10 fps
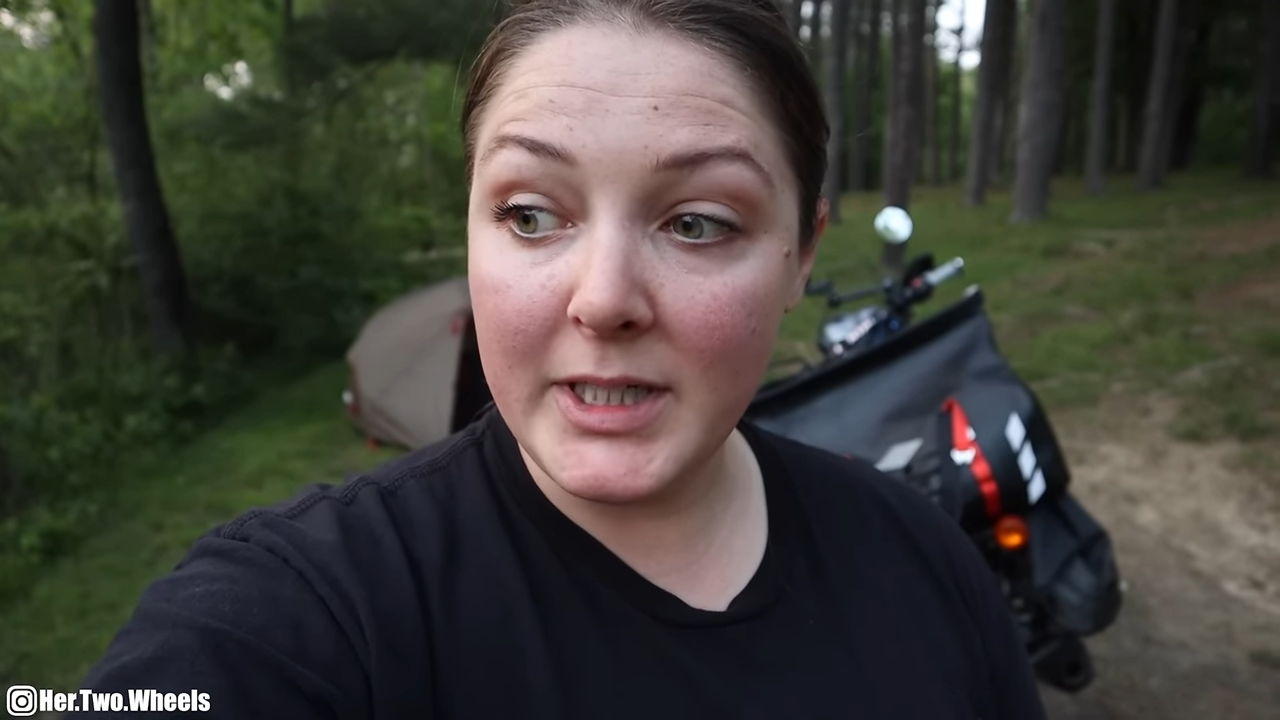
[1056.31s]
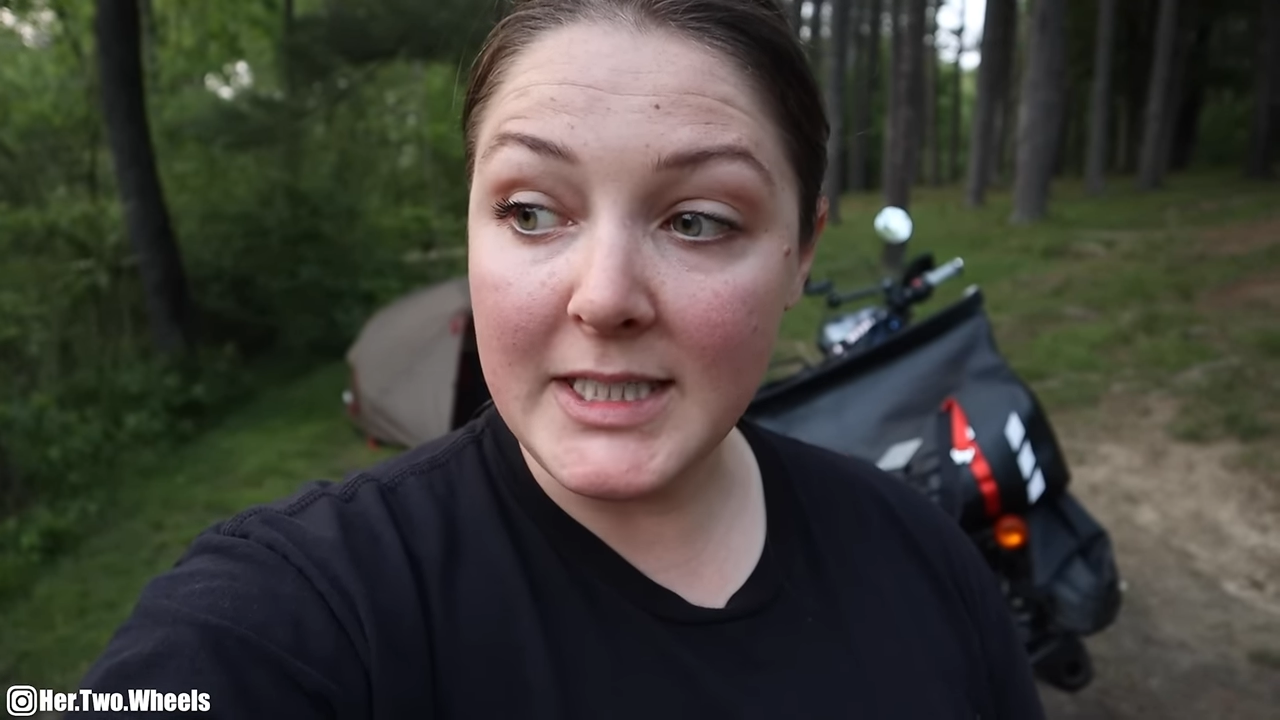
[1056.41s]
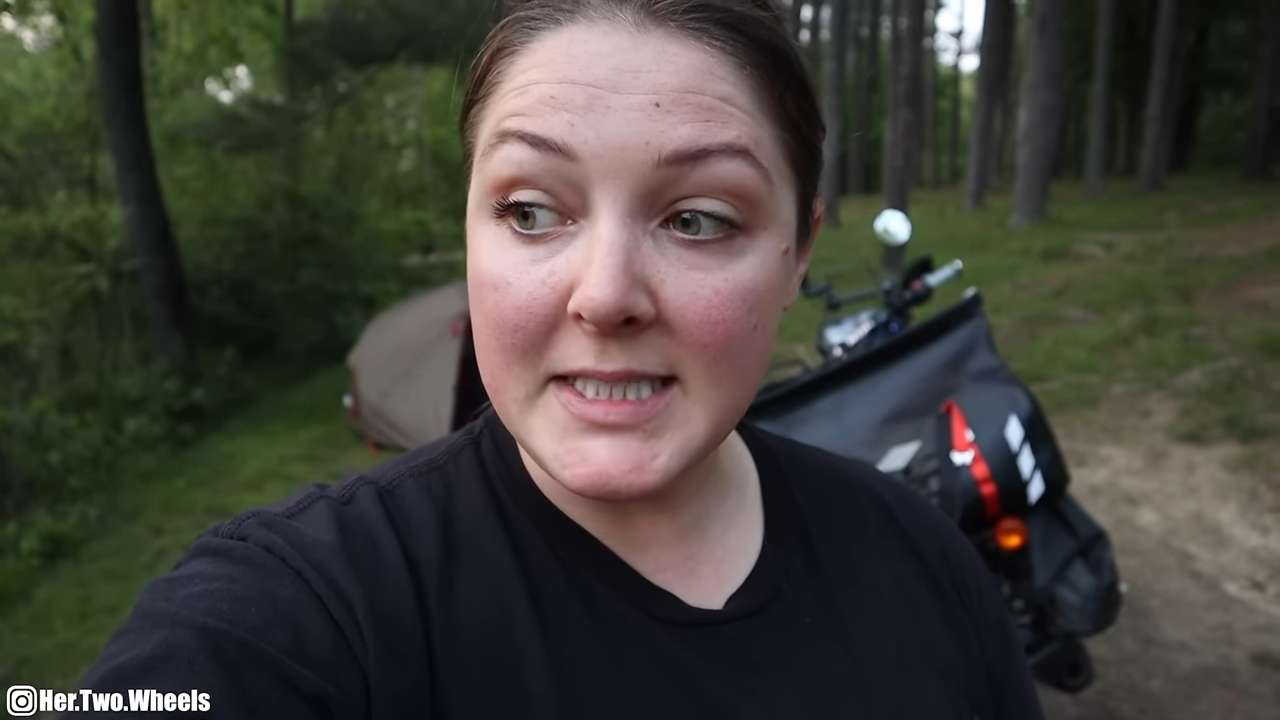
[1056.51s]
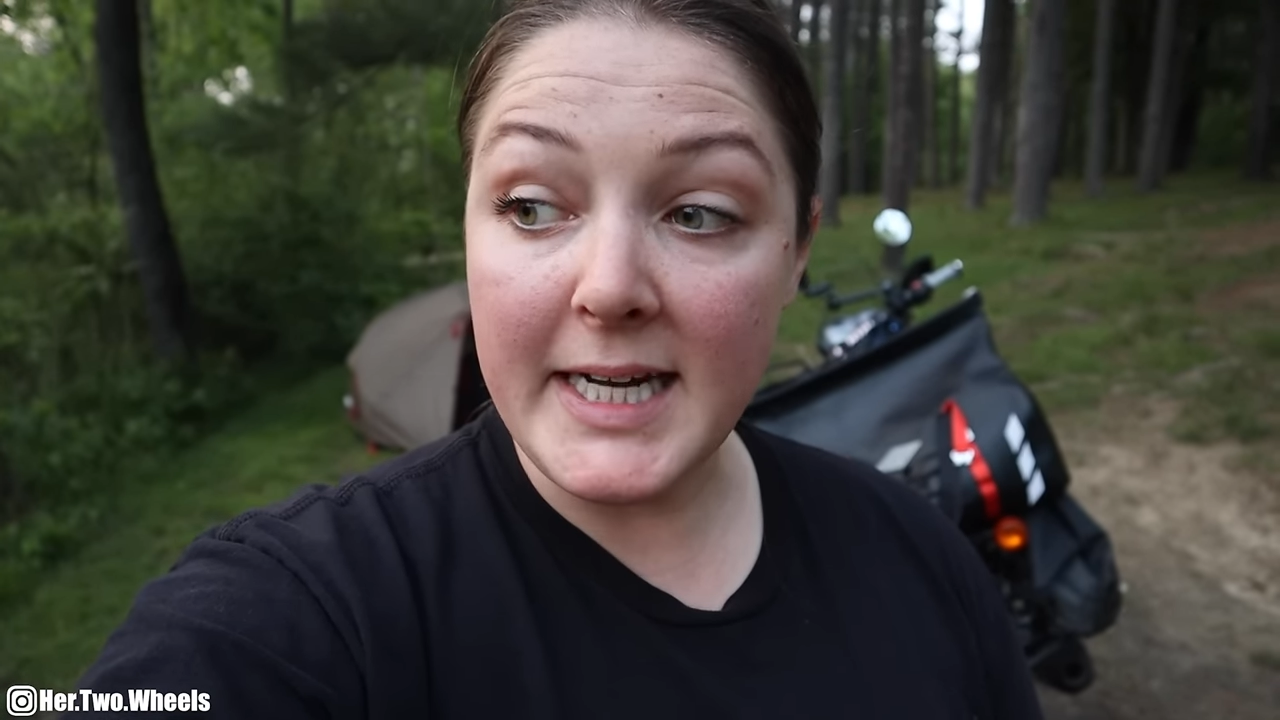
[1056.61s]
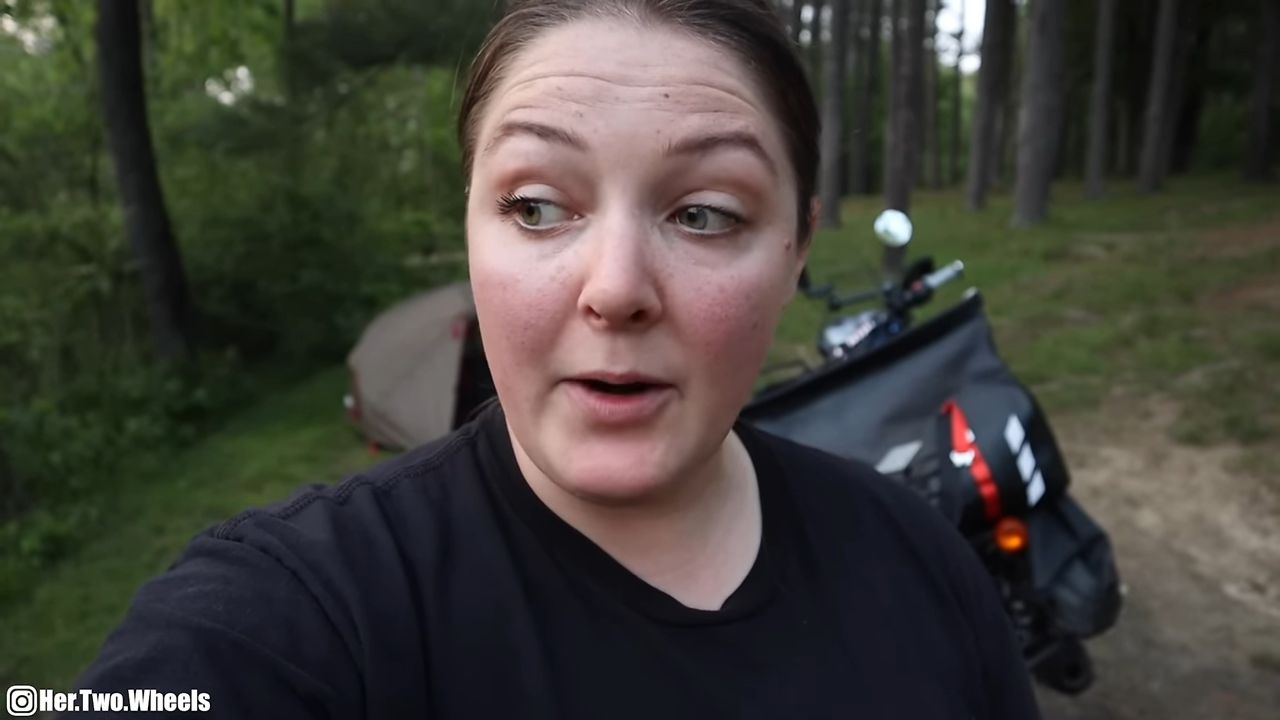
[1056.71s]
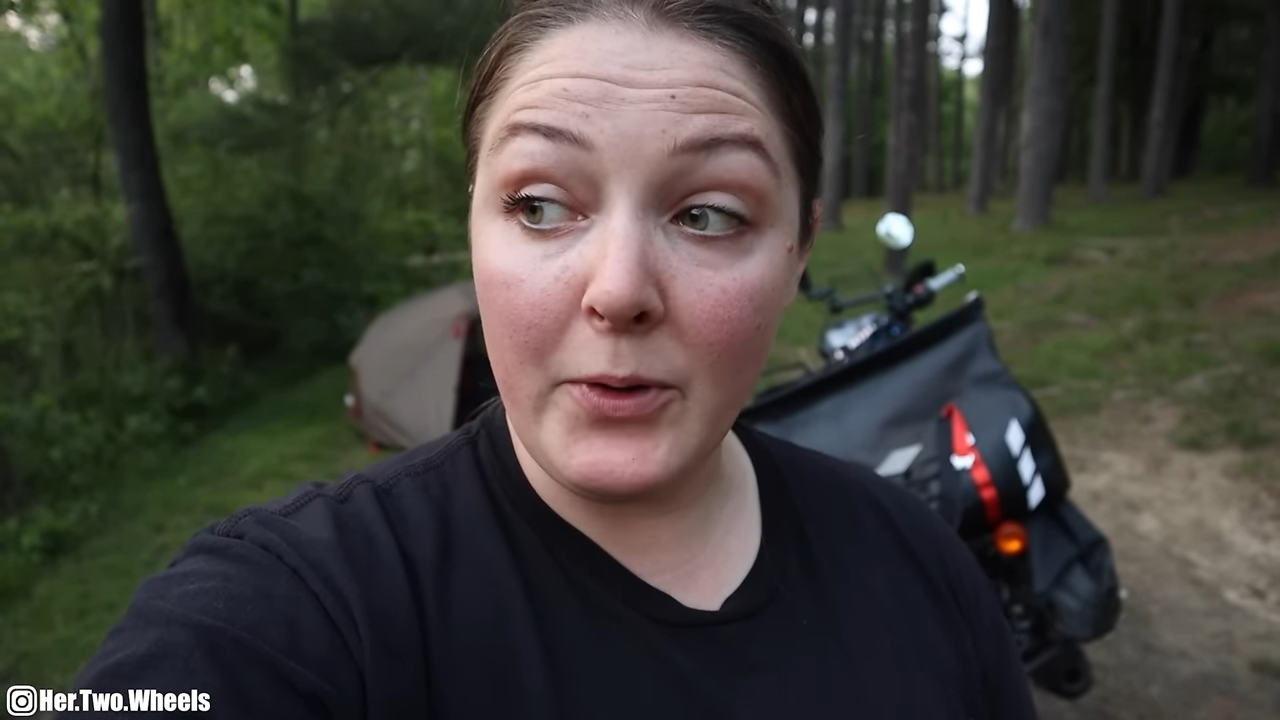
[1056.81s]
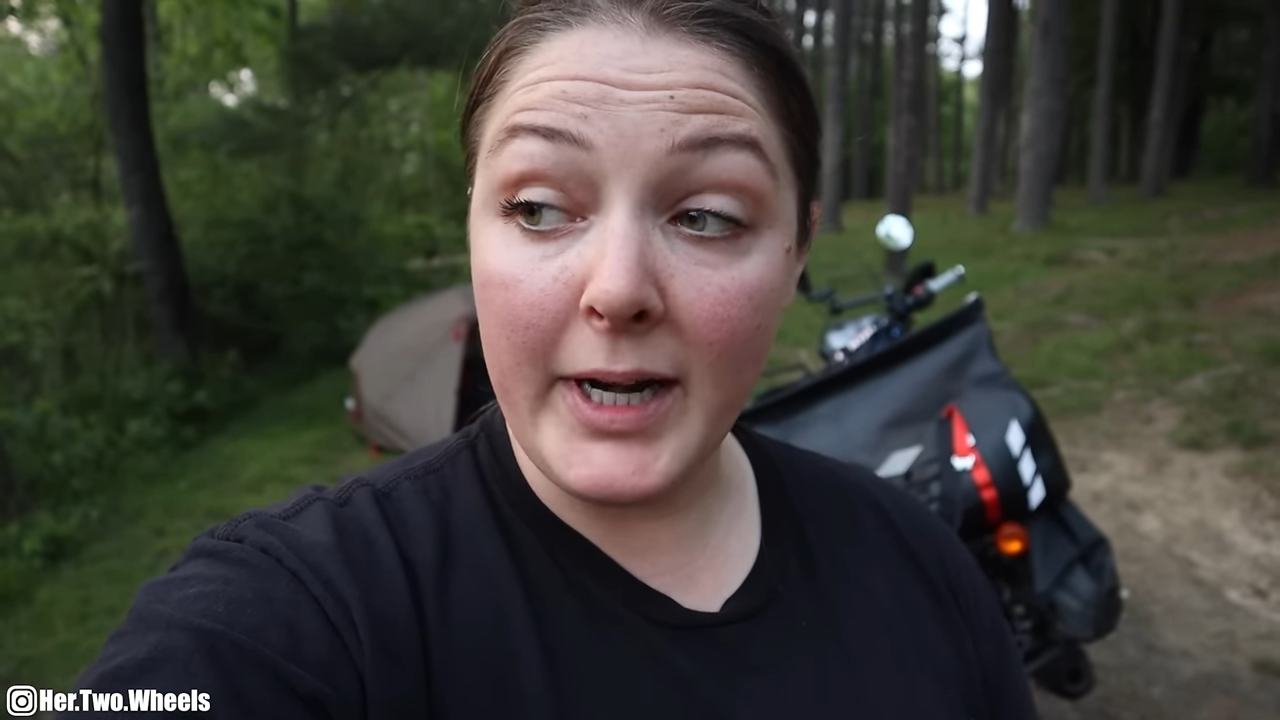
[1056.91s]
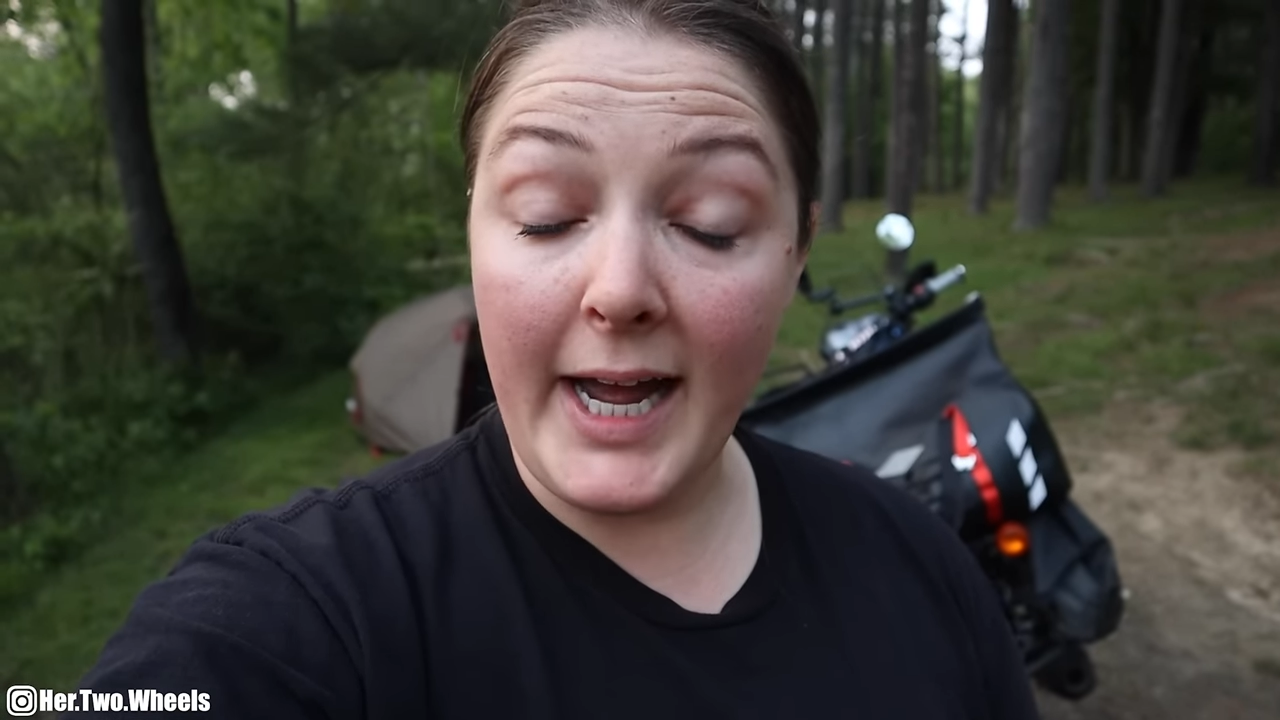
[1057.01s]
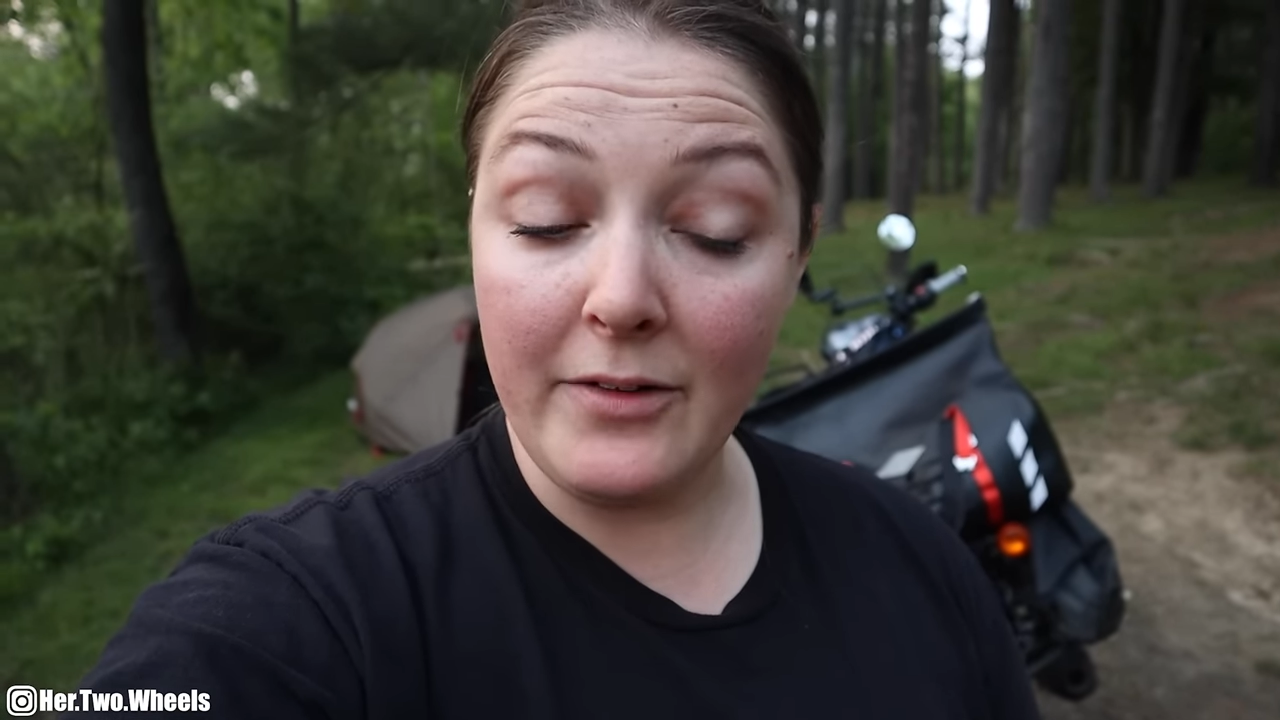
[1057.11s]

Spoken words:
And it's an hour and a